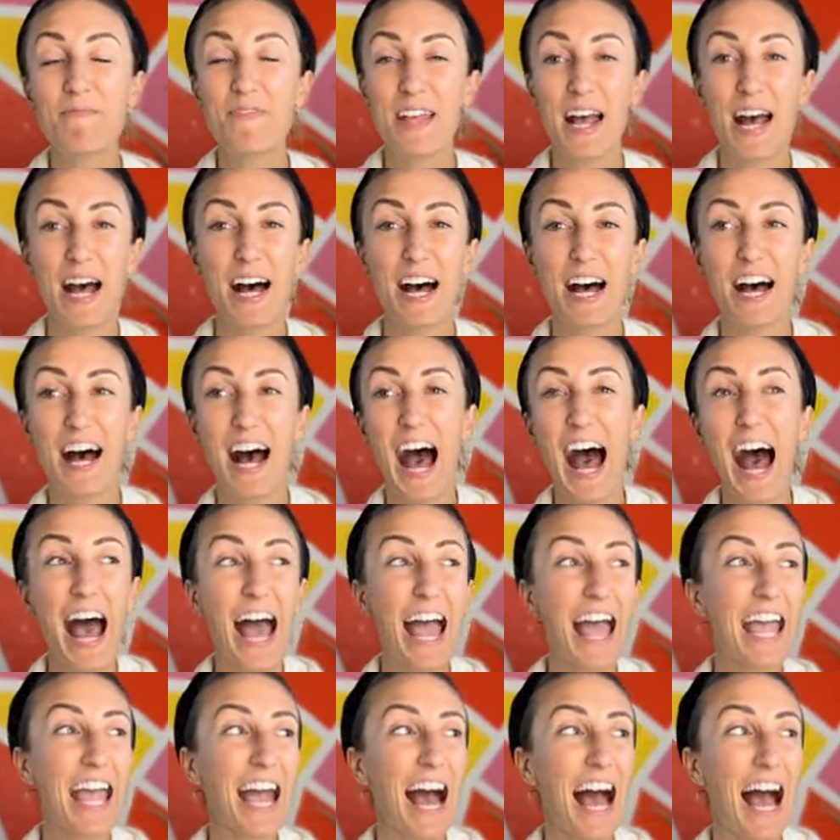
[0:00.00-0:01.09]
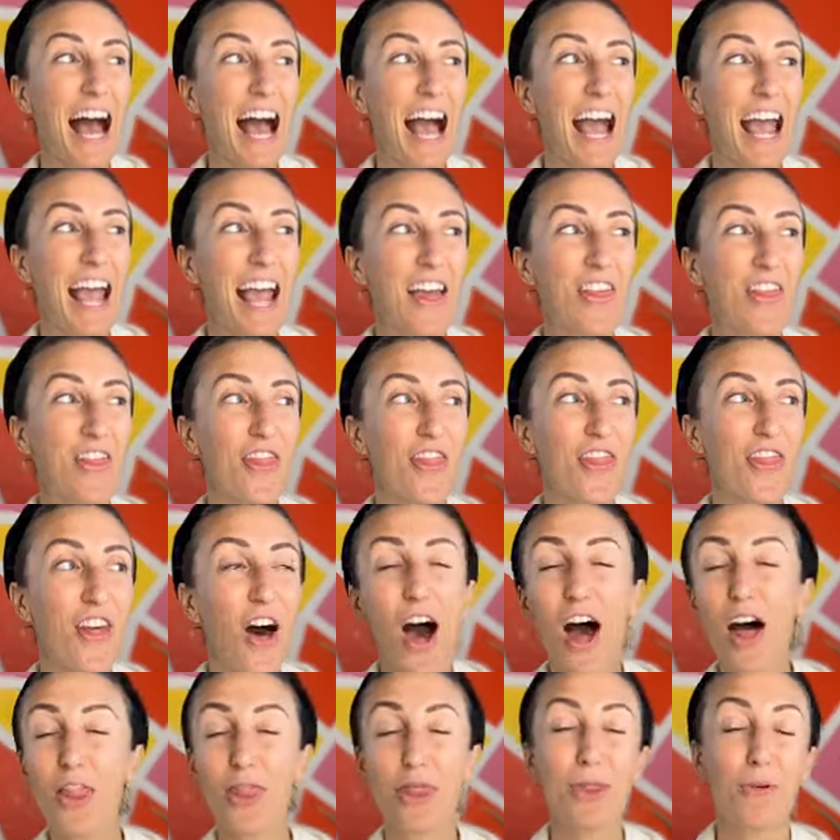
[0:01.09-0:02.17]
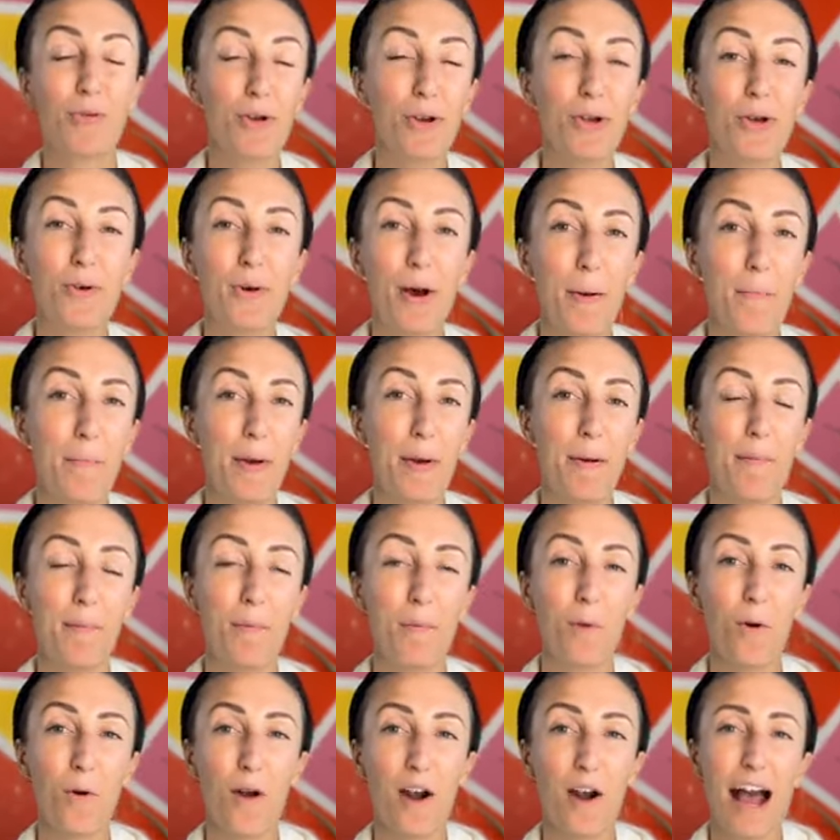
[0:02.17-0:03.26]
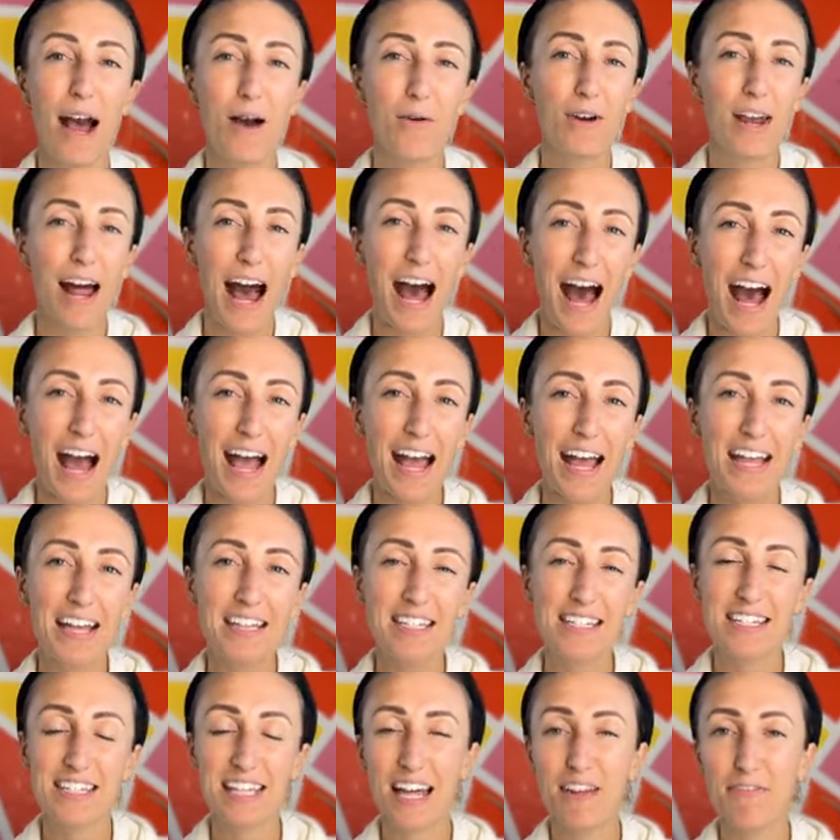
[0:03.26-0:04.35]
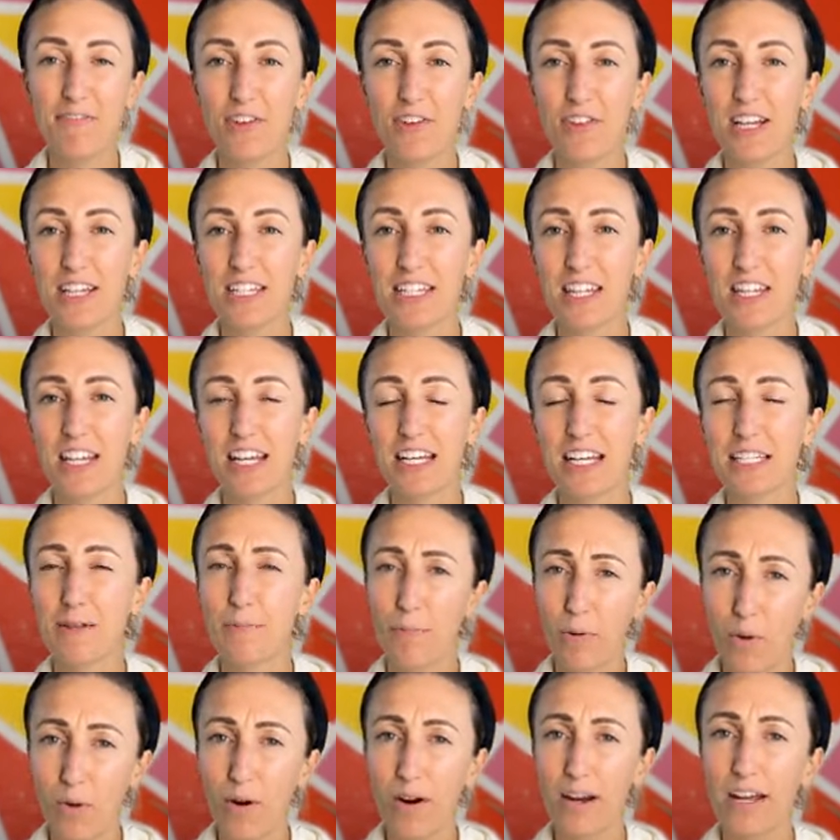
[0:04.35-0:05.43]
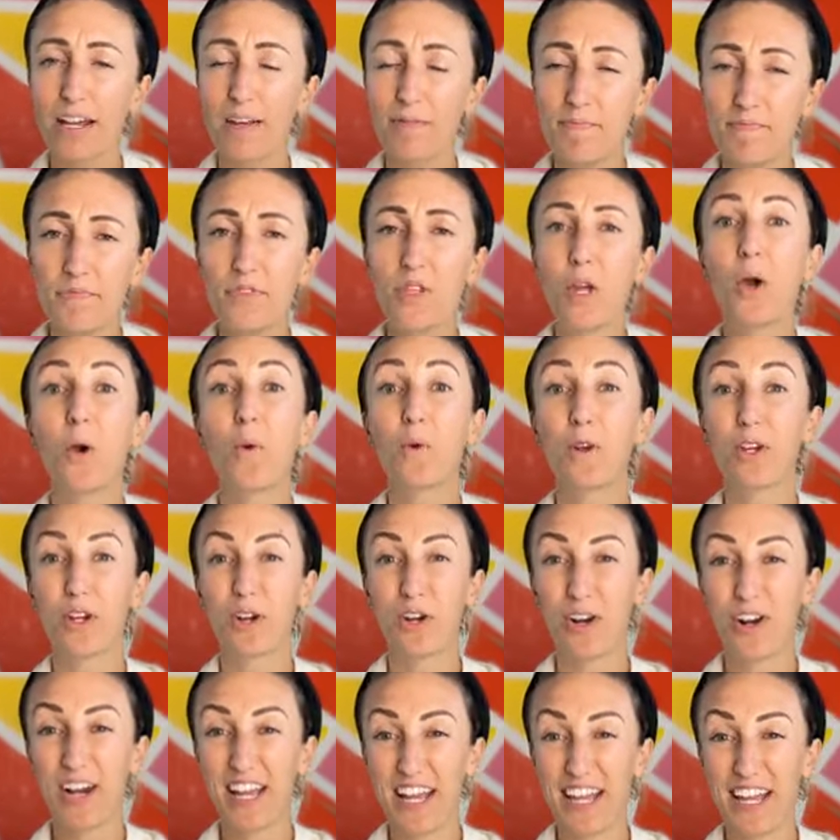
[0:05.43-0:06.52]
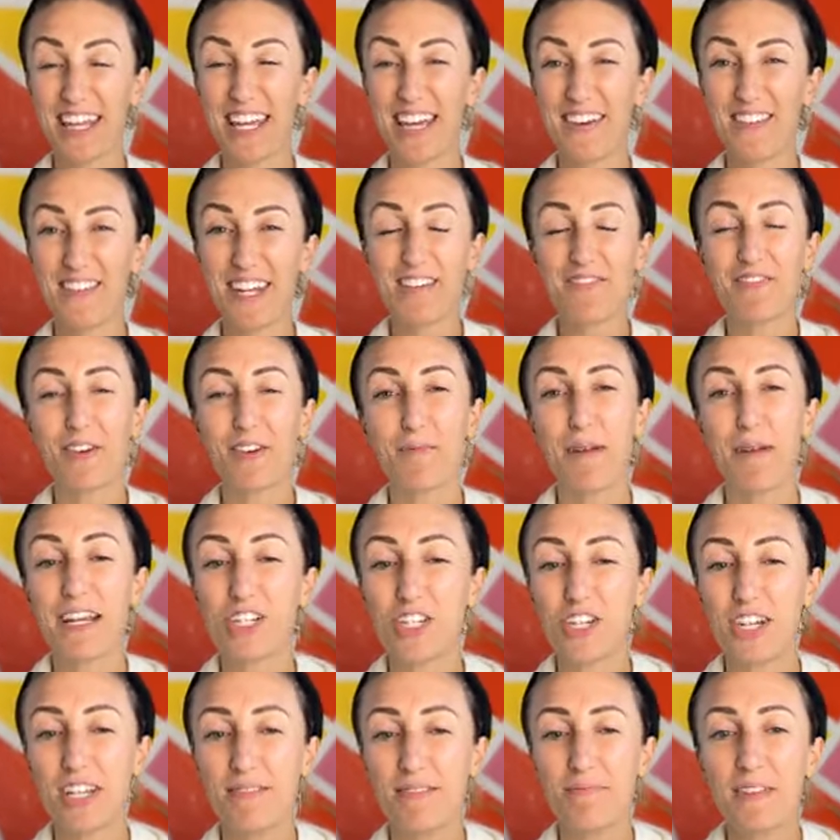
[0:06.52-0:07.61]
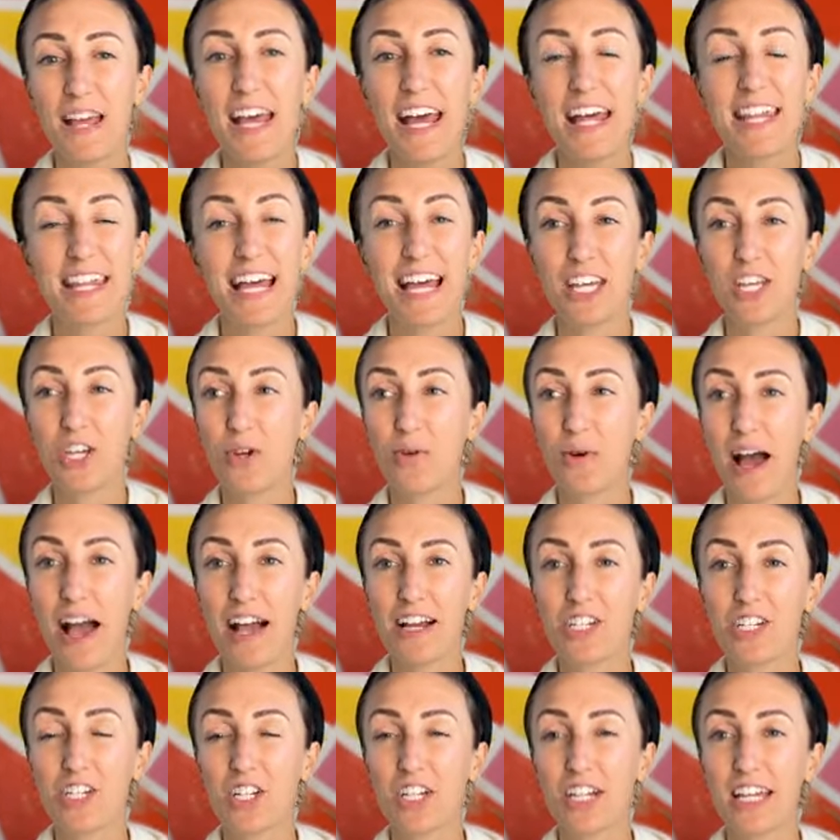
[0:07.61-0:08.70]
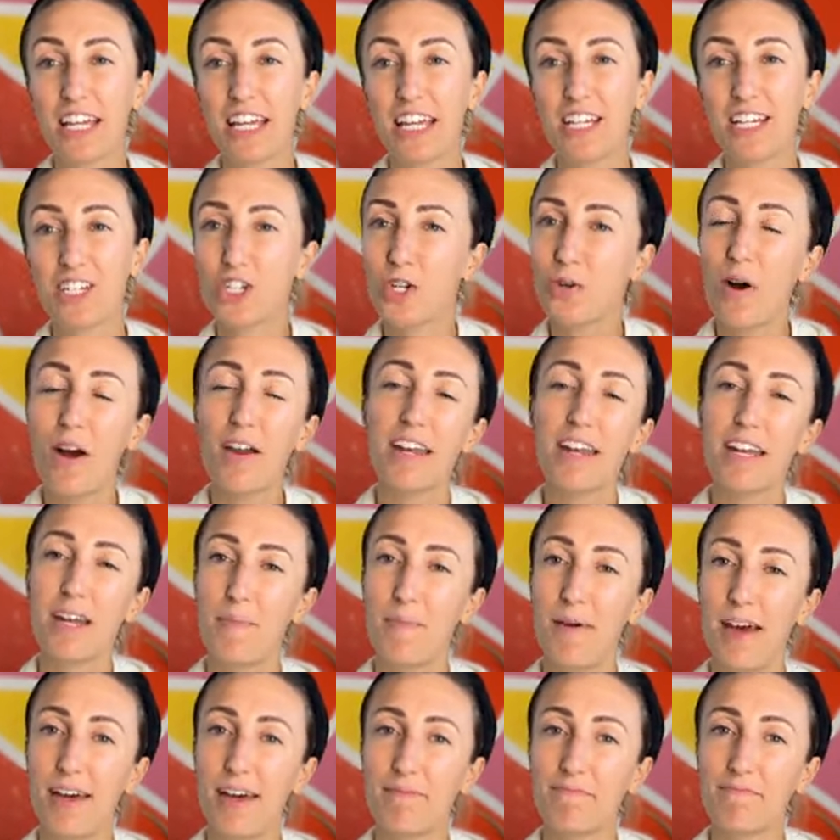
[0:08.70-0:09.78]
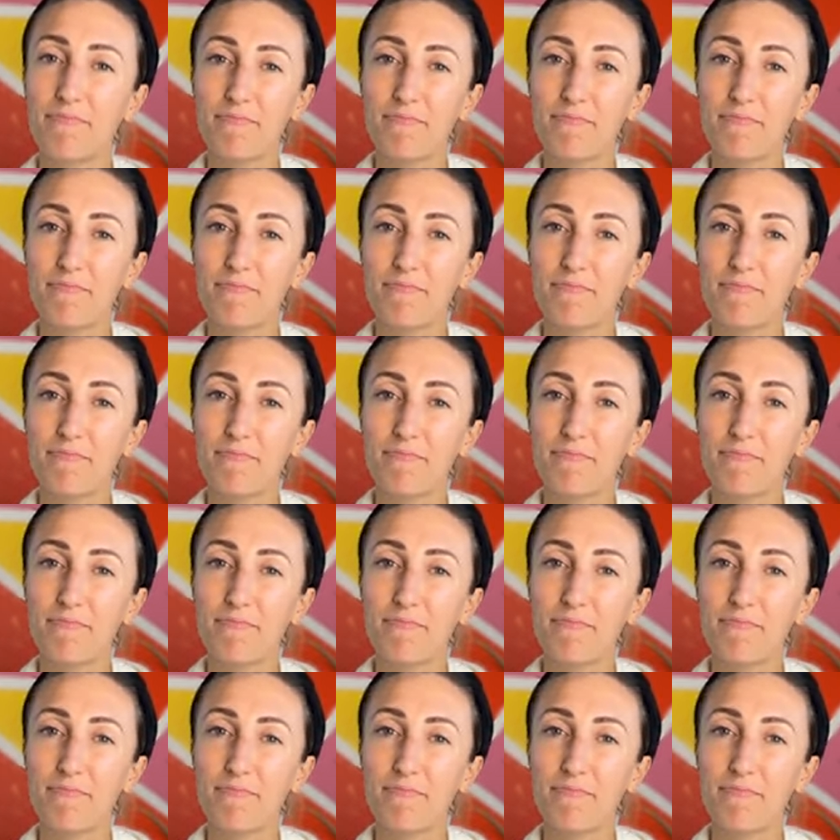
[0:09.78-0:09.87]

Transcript: Uh, I I thought through a bit more. How would I decipher this? I think it's important when you're given information that you actually chew on it a bit.